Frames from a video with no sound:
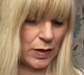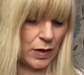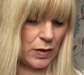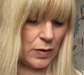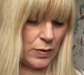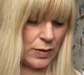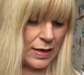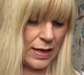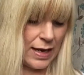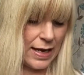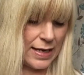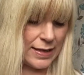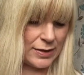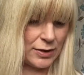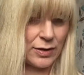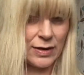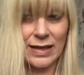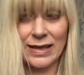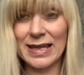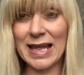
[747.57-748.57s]
Okay,
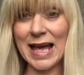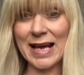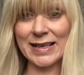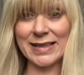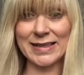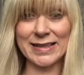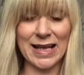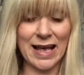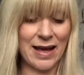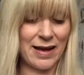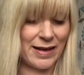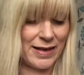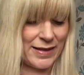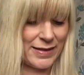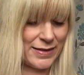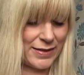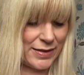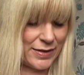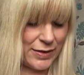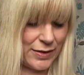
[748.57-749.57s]
so the next
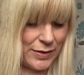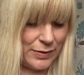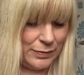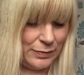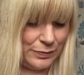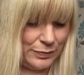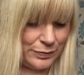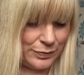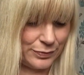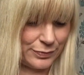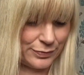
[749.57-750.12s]
item